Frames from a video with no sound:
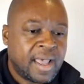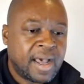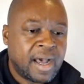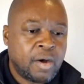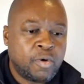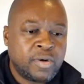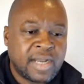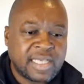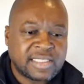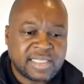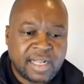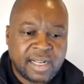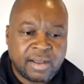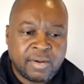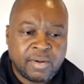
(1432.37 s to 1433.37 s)
on
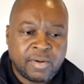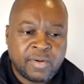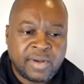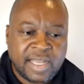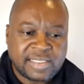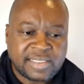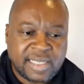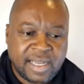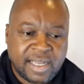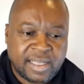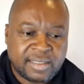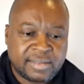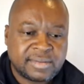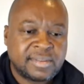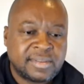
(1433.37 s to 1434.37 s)
NASDAQ,
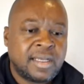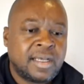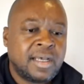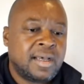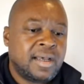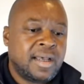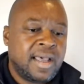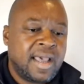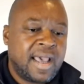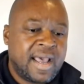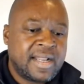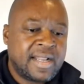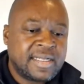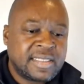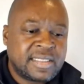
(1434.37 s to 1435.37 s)

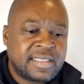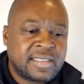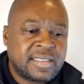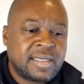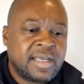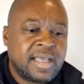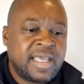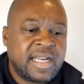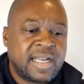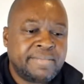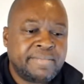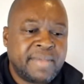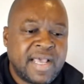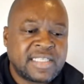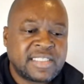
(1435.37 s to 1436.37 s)
and he
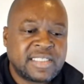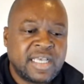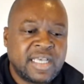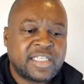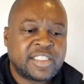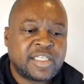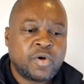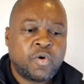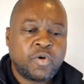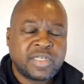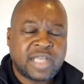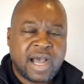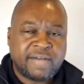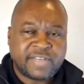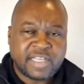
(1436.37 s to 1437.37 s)
remains a
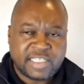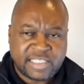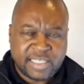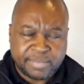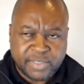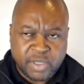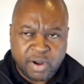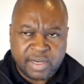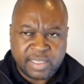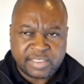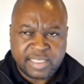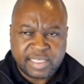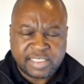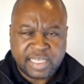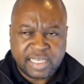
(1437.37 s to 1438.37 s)
shareholder after he stepped down as
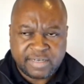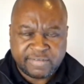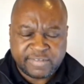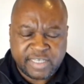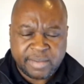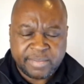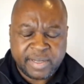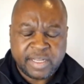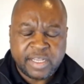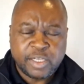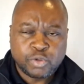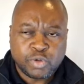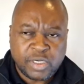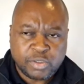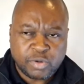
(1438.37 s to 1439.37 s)
the executive chairman
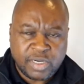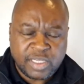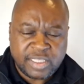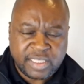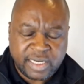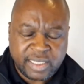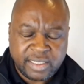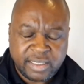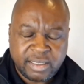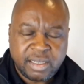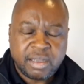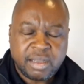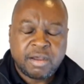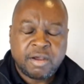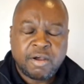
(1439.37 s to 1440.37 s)
in 2023
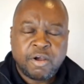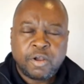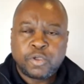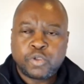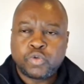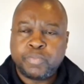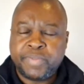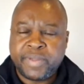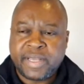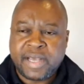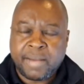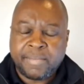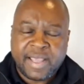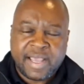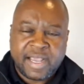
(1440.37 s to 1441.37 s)
to
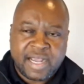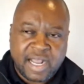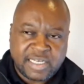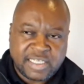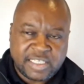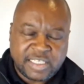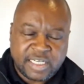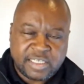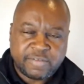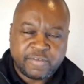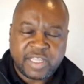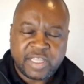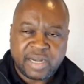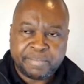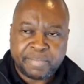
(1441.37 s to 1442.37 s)
become a candidate for
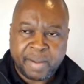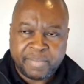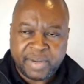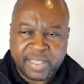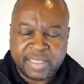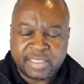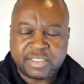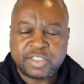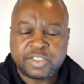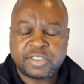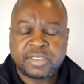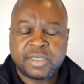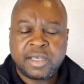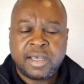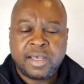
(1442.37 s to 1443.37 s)
the
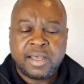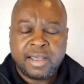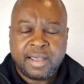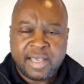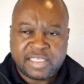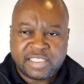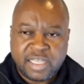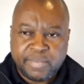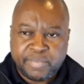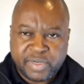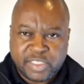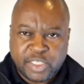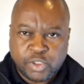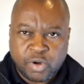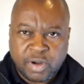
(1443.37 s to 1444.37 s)
Republicans as a
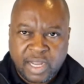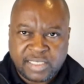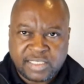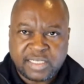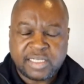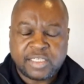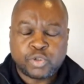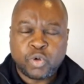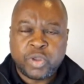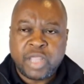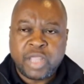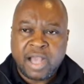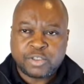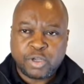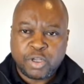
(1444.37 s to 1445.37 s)
presidential candidate. So
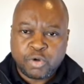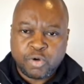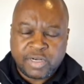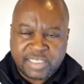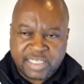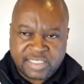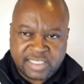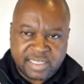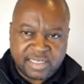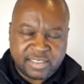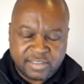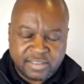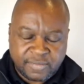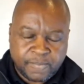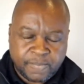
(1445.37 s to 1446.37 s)
actually contested
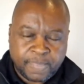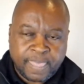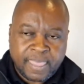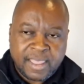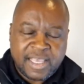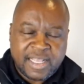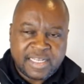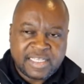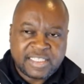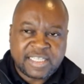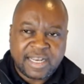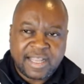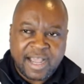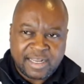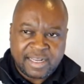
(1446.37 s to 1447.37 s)

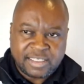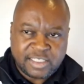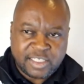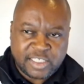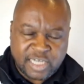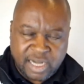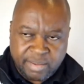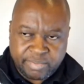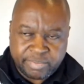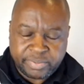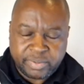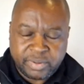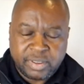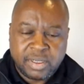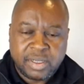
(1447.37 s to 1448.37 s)
initially against Trump,
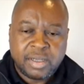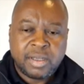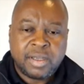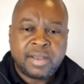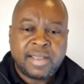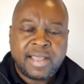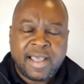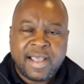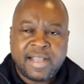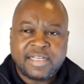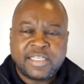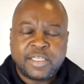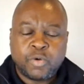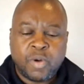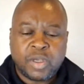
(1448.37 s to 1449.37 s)

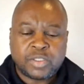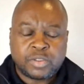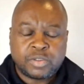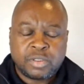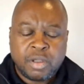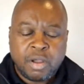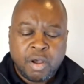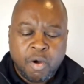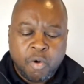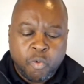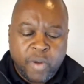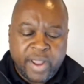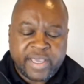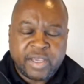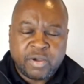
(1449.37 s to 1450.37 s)
and he was
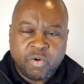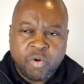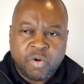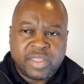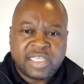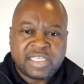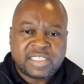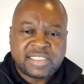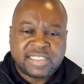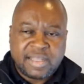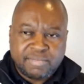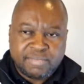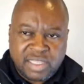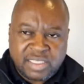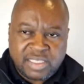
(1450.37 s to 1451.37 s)
working on the
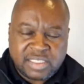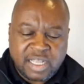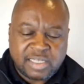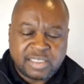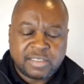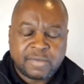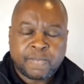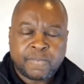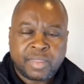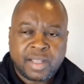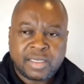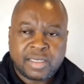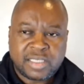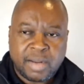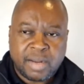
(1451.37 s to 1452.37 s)
same things that
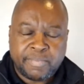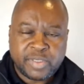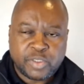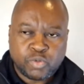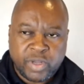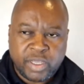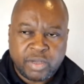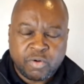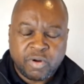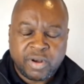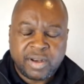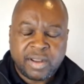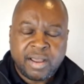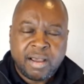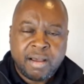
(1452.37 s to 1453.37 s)
Trump is working on,
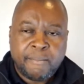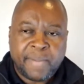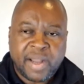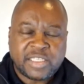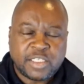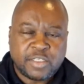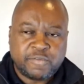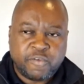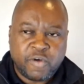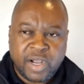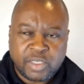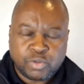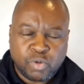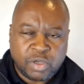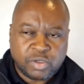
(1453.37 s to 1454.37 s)
but his
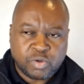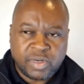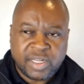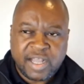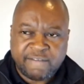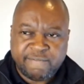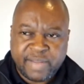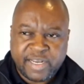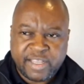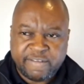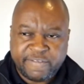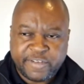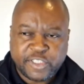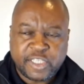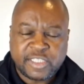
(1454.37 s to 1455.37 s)
focus was on government
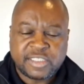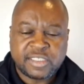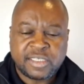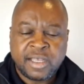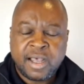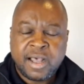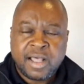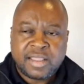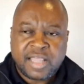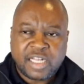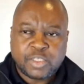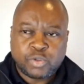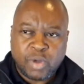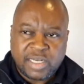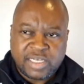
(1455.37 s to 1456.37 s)
efficiency.
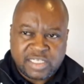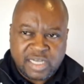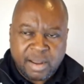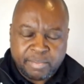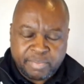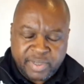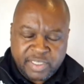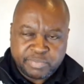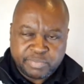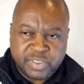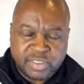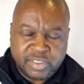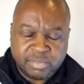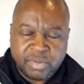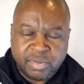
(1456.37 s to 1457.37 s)
That is why Trump has
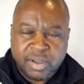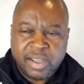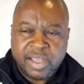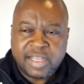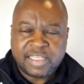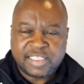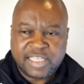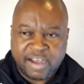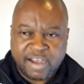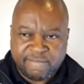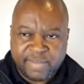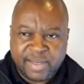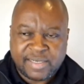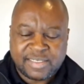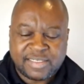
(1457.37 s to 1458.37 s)
put him in his
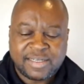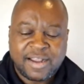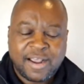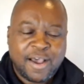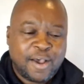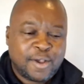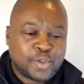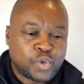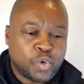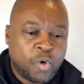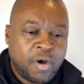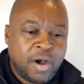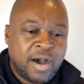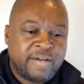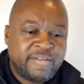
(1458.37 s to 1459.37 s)
government.
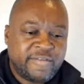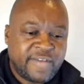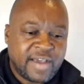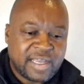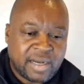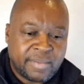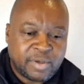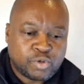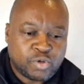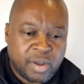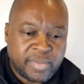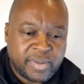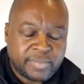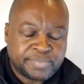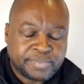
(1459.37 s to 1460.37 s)
So Vivek
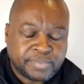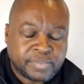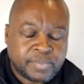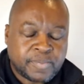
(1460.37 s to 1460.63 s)
Ramaswamy